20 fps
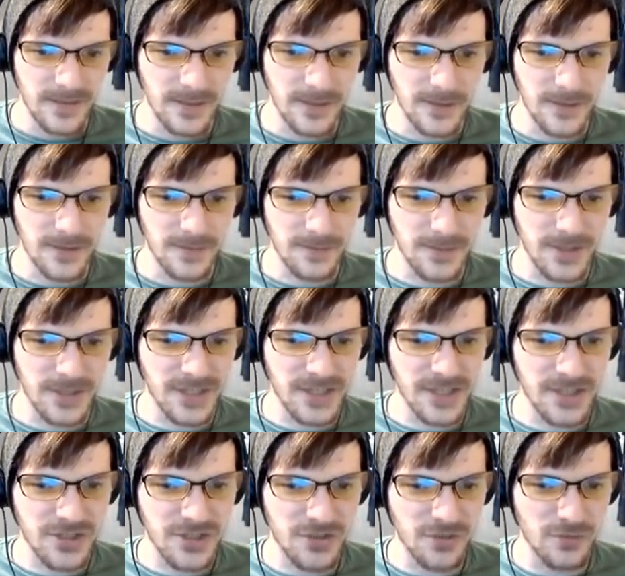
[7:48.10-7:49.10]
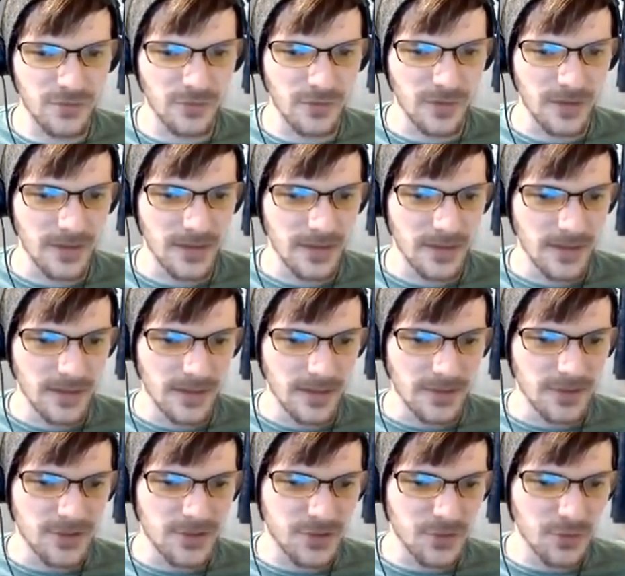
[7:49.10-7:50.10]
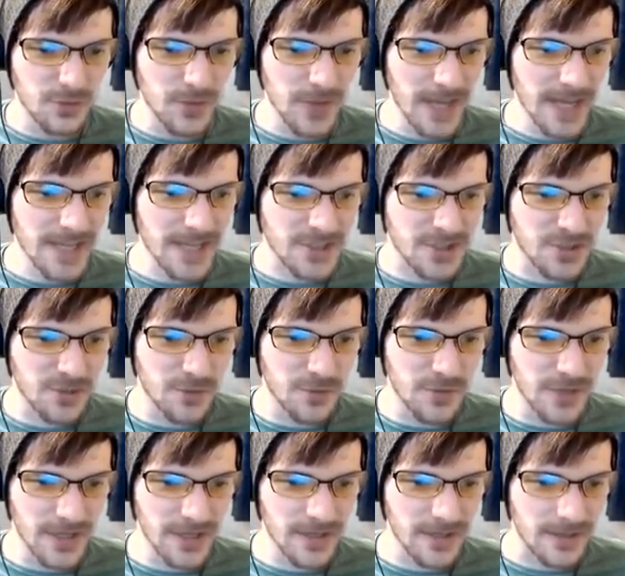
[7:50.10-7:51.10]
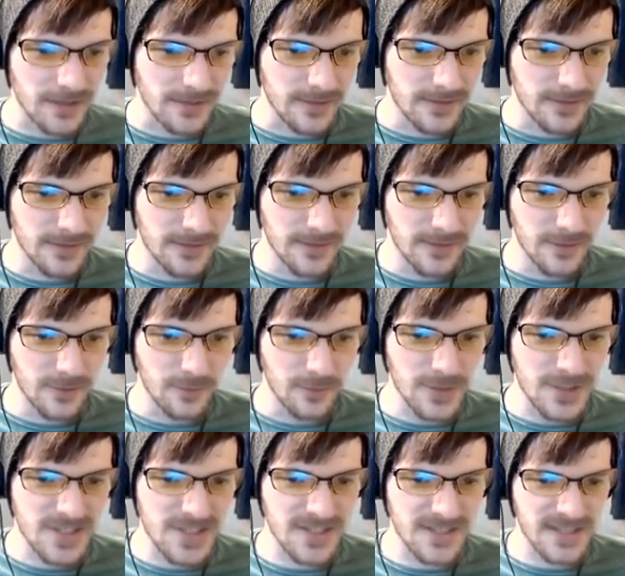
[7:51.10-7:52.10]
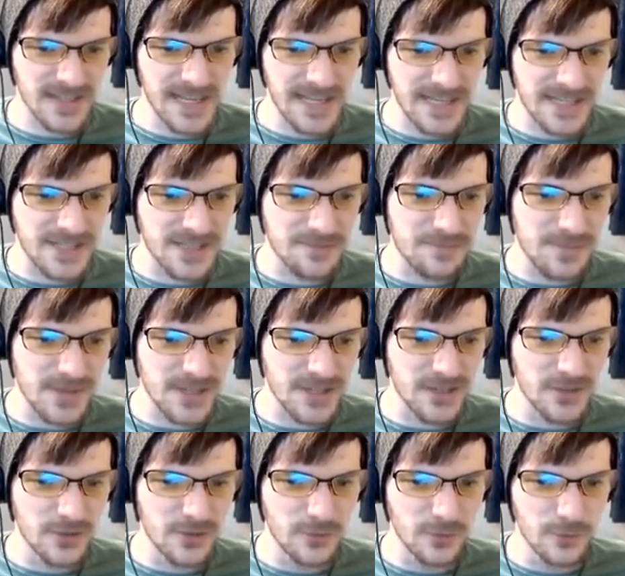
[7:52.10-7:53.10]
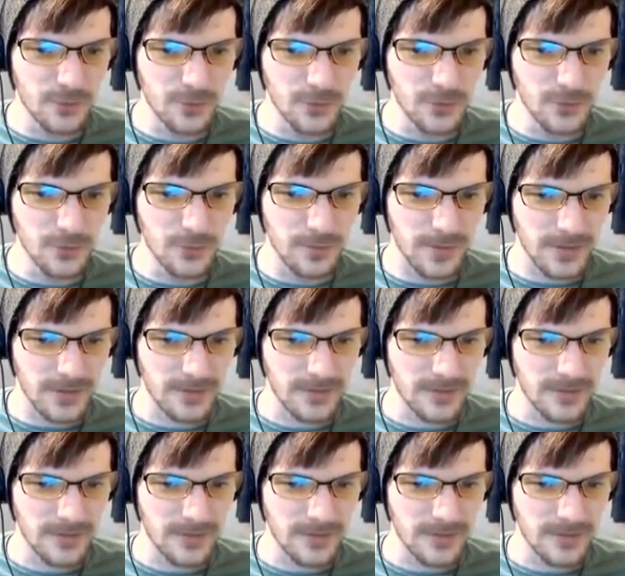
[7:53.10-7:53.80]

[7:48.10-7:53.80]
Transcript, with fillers: Oh, I'm gonna get you. Do that to ya! What's it like to be a noob?